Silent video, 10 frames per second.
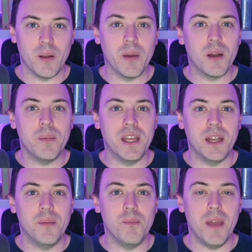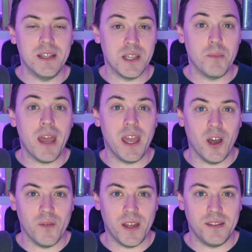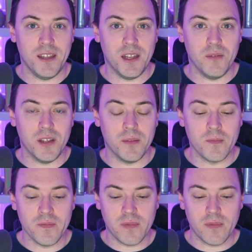There better be an amazing payoff at the end of it.